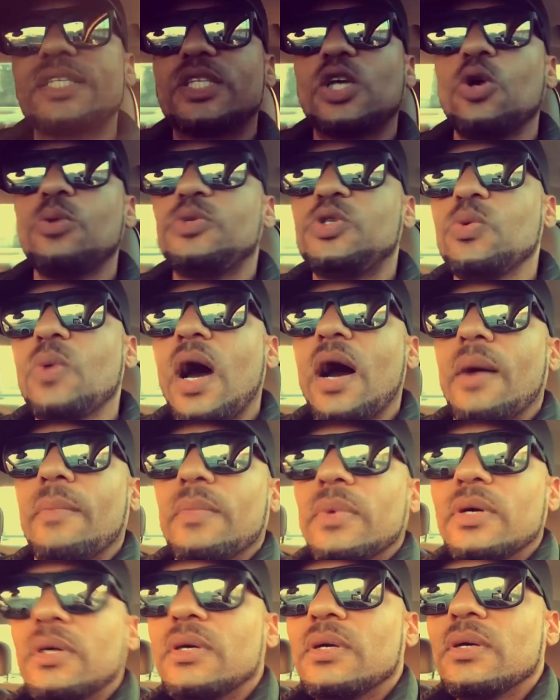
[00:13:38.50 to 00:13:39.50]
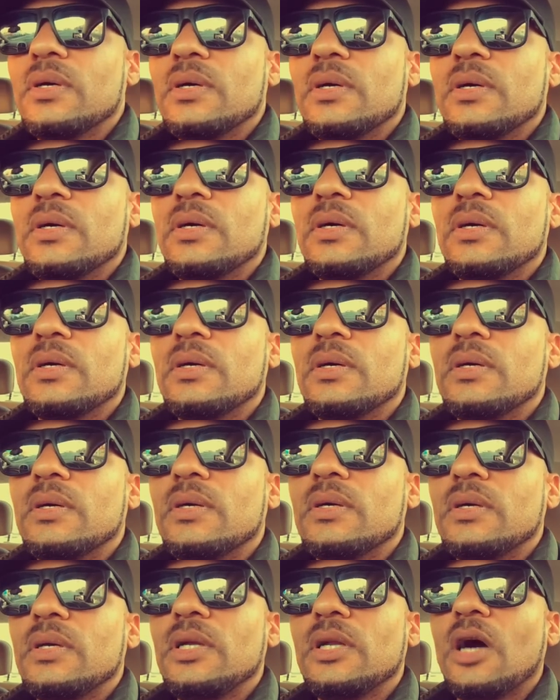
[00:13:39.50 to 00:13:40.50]
I scooped you up.
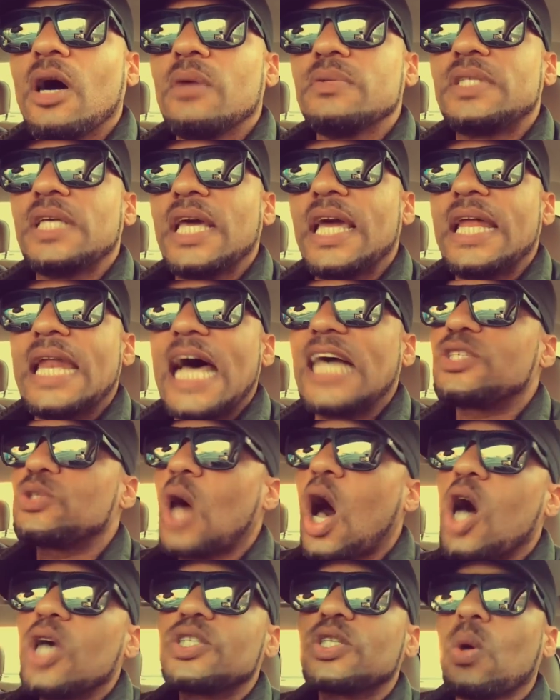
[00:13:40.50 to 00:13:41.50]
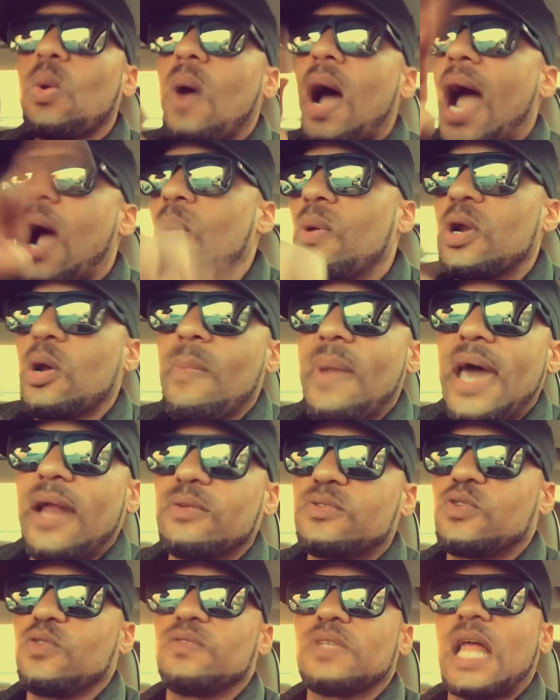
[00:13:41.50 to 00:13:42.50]
You know what I'm saying? That's also why I went on
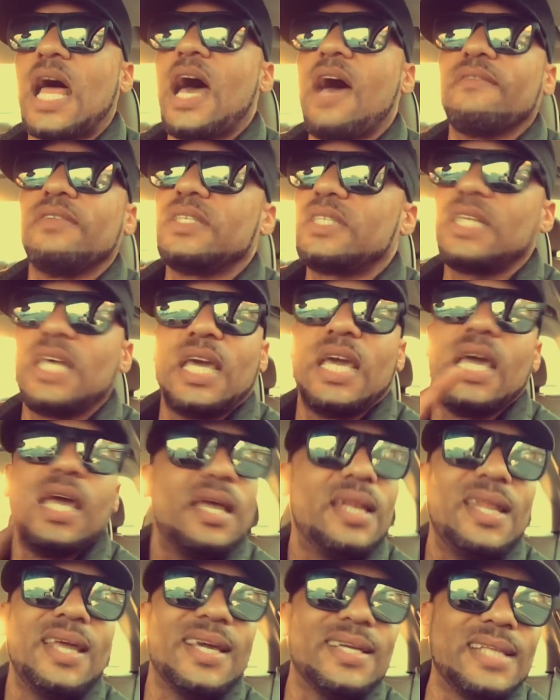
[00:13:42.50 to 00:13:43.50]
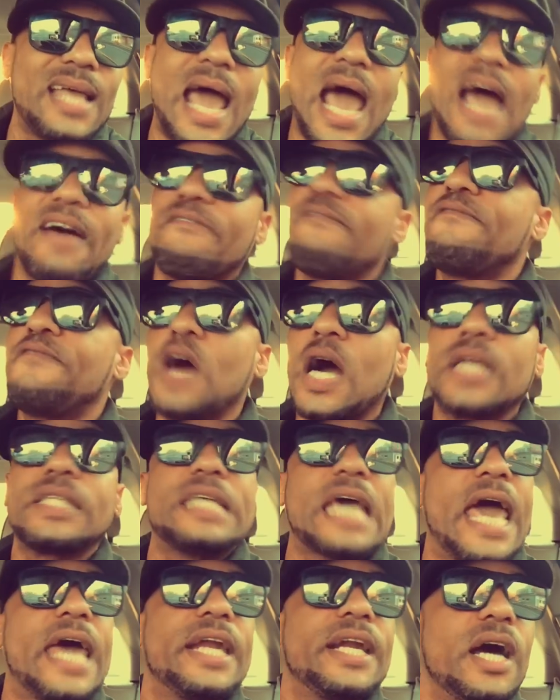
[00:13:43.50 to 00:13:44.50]
Battle Choose Live and said, nigga, I fucked
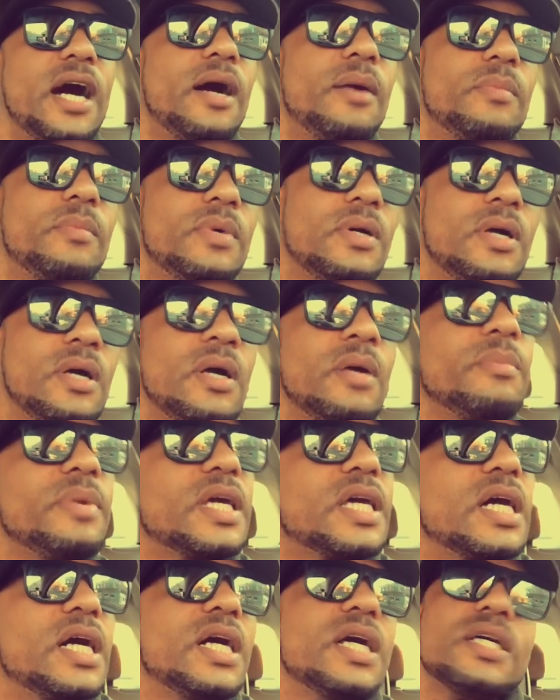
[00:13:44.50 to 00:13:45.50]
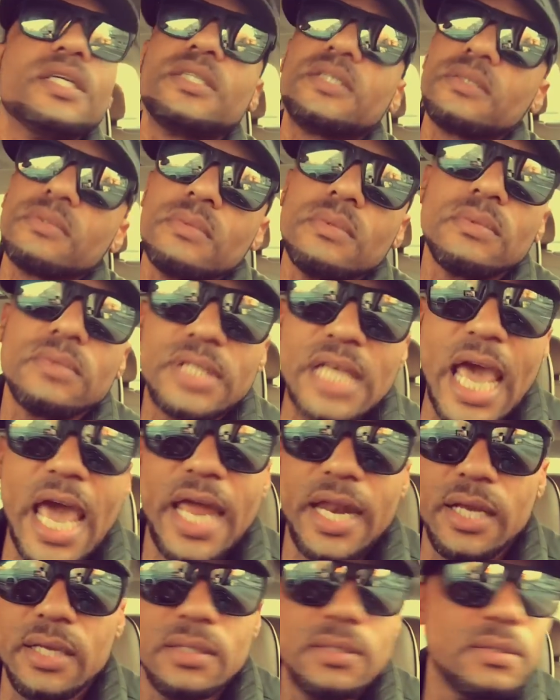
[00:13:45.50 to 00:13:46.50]
Tatted up. Because
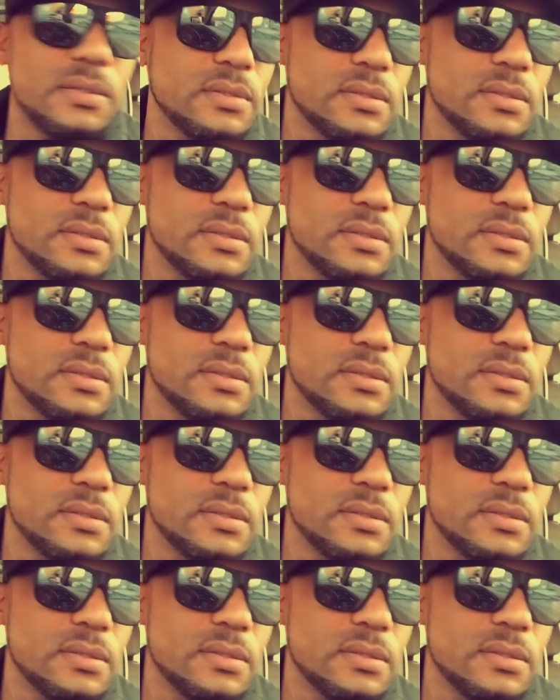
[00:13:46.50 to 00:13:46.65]
Tatted,